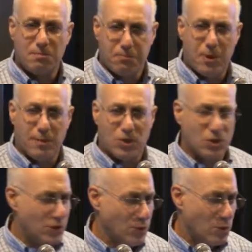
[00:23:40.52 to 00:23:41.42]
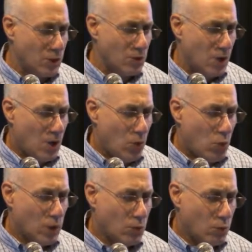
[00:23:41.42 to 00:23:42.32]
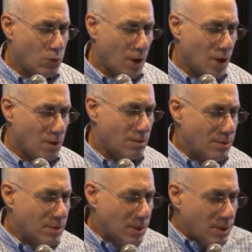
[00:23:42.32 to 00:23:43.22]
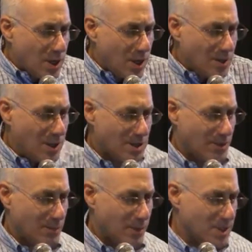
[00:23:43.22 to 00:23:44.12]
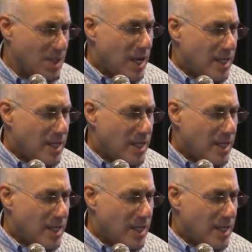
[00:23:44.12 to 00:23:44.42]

pretty much intuit what, what uh, the, the context of them is. He